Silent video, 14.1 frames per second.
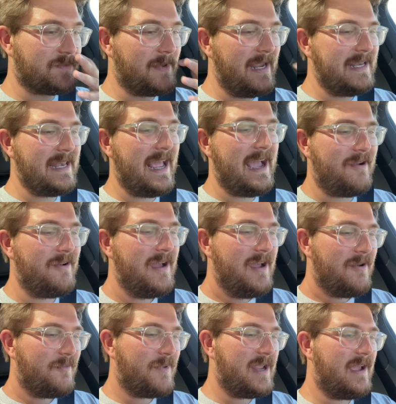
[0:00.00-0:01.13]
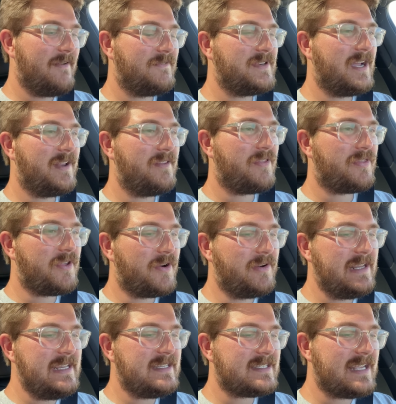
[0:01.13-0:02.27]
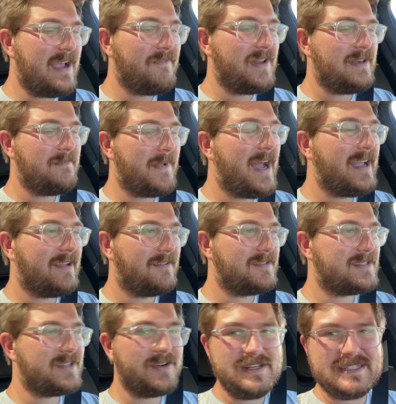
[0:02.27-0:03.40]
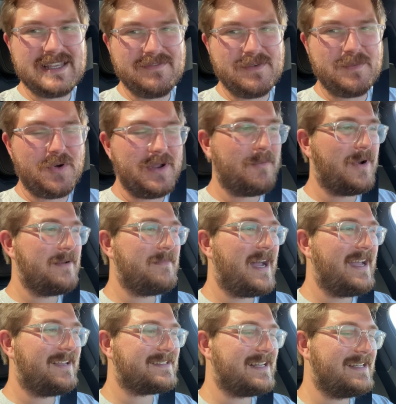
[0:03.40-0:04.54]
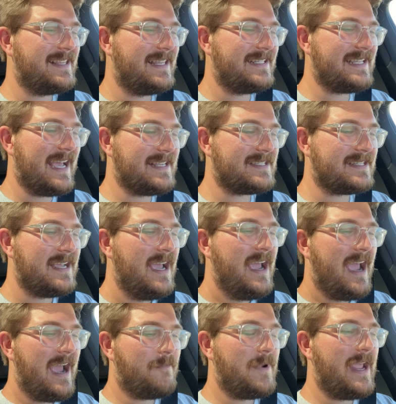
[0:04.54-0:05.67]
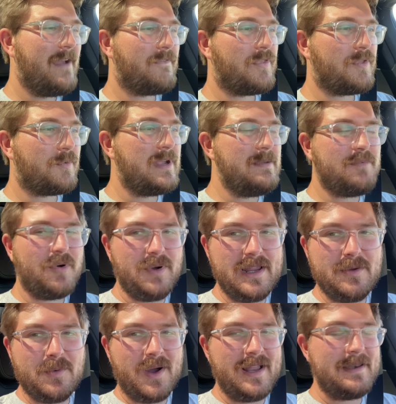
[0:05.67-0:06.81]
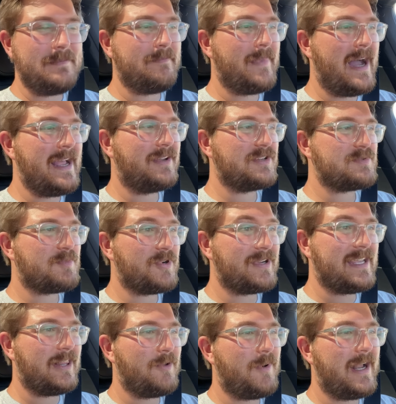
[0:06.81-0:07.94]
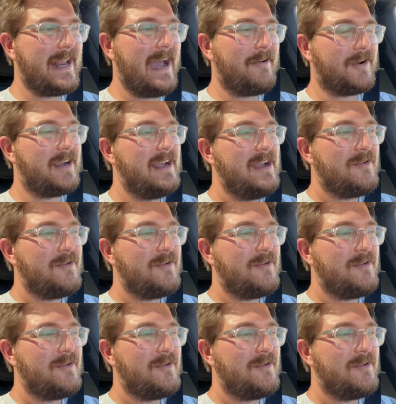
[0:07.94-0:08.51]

Right now, we have done 37 miles, 37.1 miles into the test, and we have 3.1 miles per kilowatt hour,